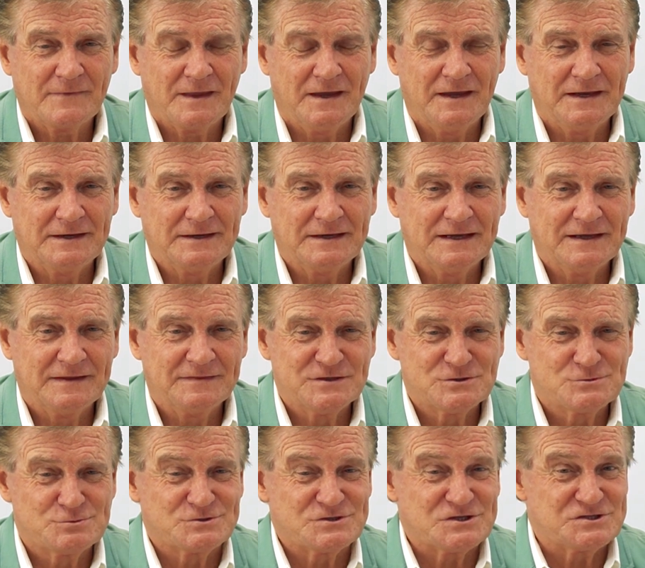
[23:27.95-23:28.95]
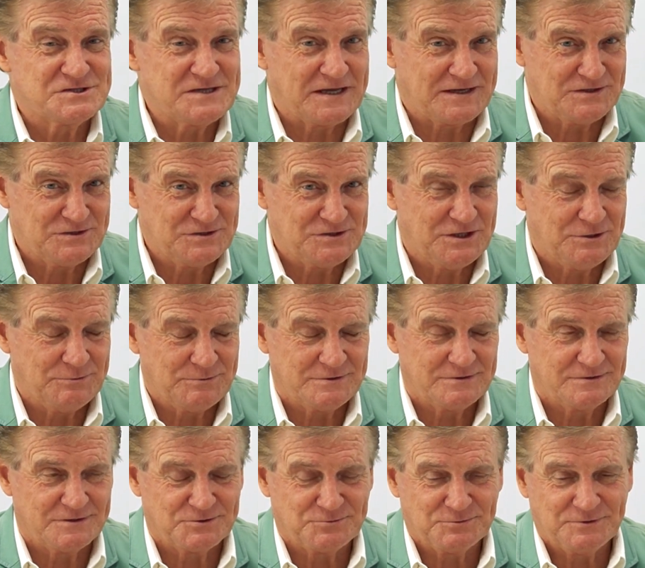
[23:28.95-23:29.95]
And uh, this was the second year
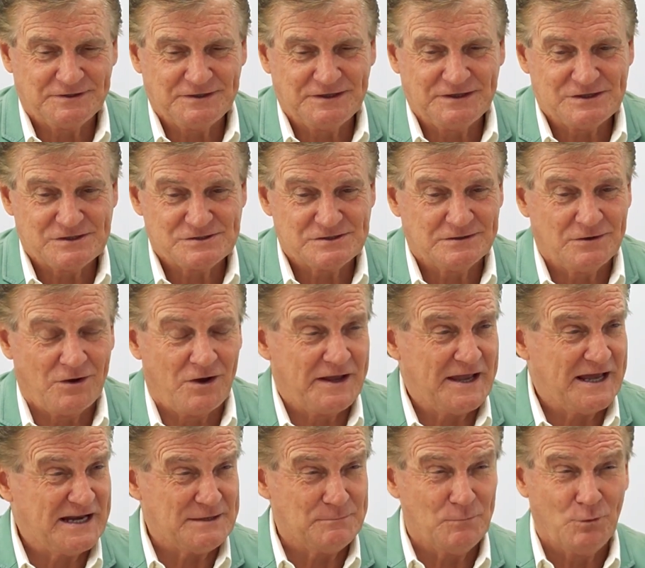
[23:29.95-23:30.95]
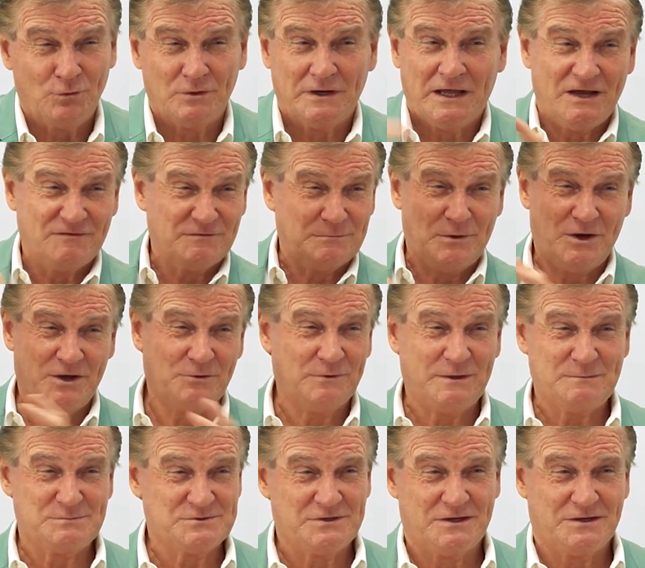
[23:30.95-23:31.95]
into the three years, and I had him all over my
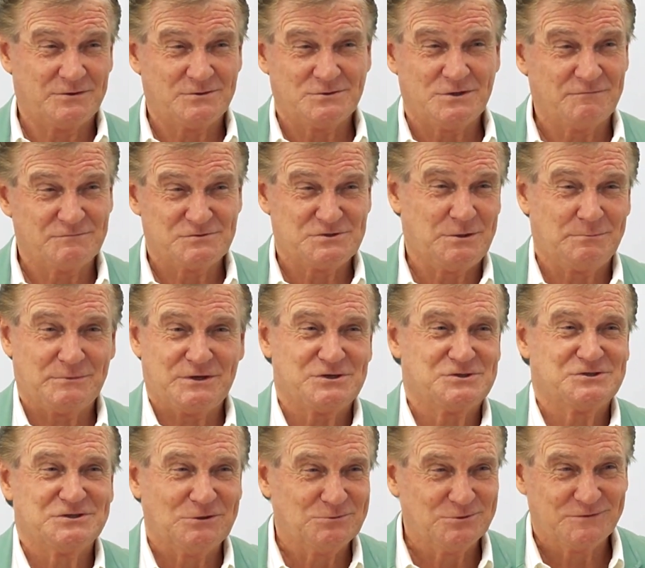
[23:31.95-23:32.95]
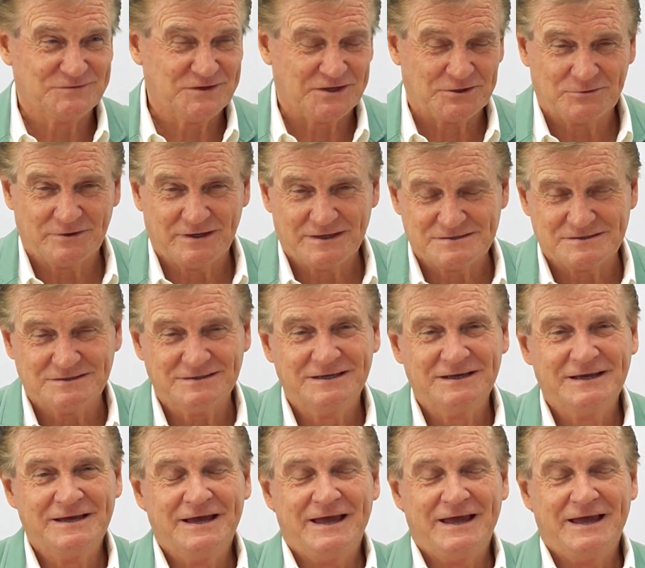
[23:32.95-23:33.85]
website because obviously I'm going to show off like crazy.